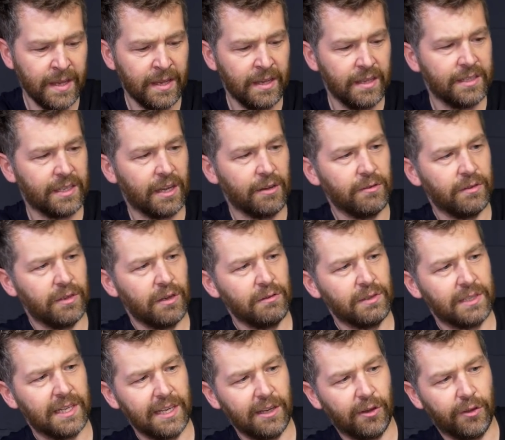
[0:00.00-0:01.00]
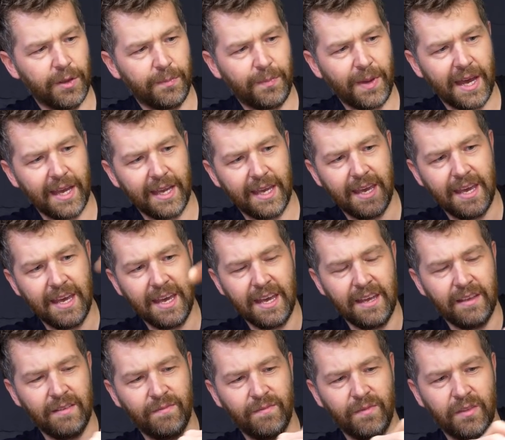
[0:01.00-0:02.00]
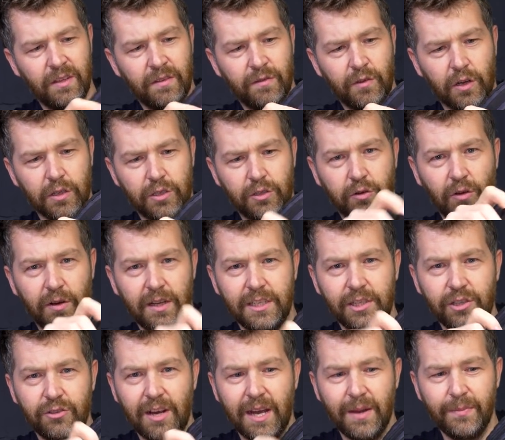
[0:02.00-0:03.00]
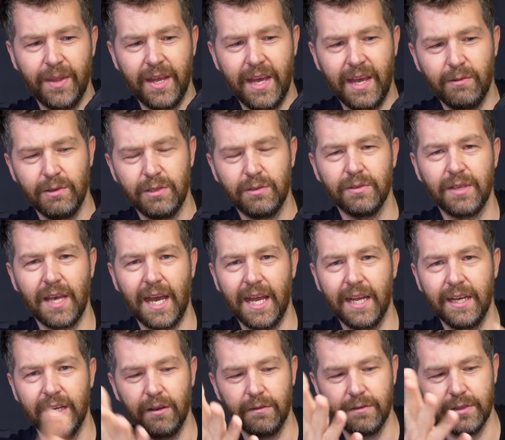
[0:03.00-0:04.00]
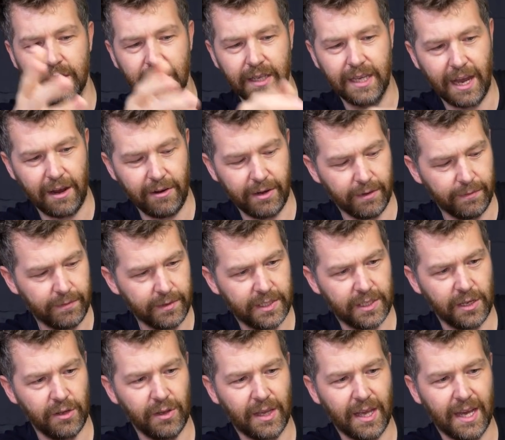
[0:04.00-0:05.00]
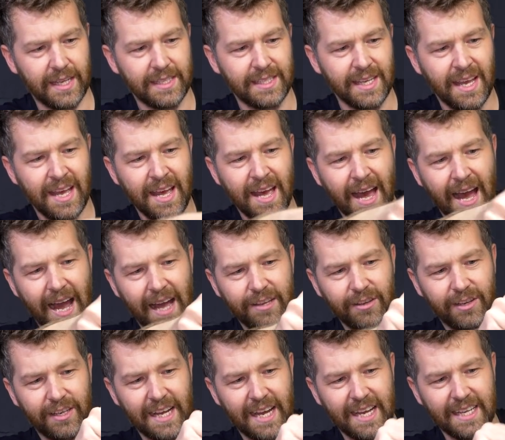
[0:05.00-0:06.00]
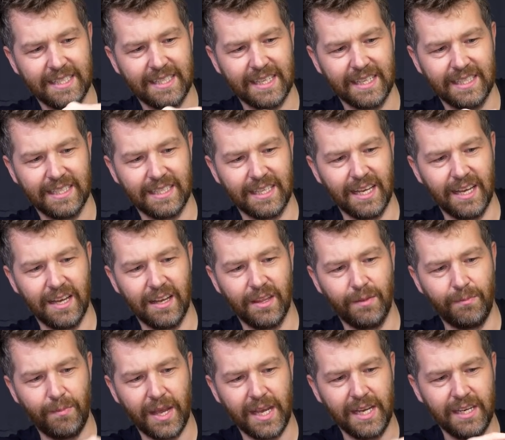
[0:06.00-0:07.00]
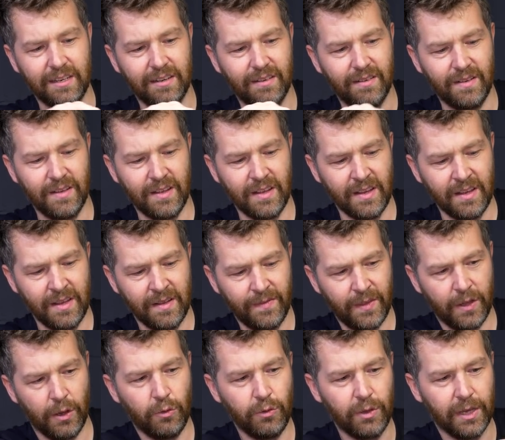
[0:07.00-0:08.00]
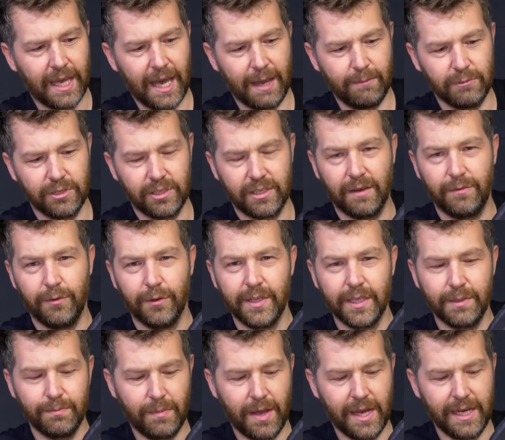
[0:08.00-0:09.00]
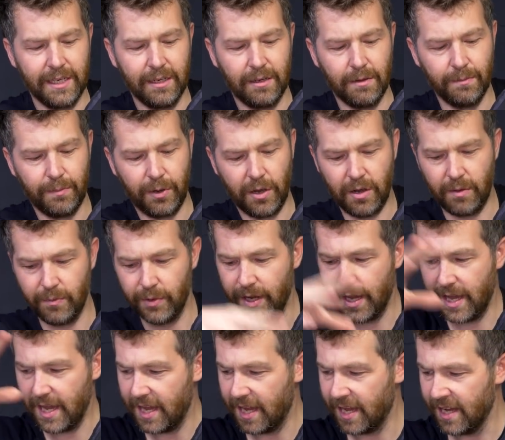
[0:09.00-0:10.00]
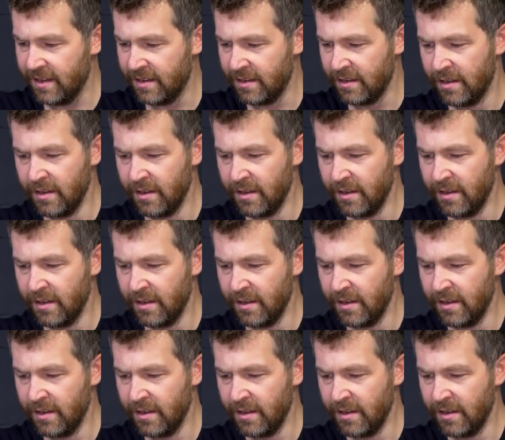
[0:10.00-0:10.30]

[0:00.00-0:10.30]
So usually on the back here you've got a trolley strap there, which was handy, obviously carrying it with a suitcase, and you can access the main, all your camera stuff on this main compartment here,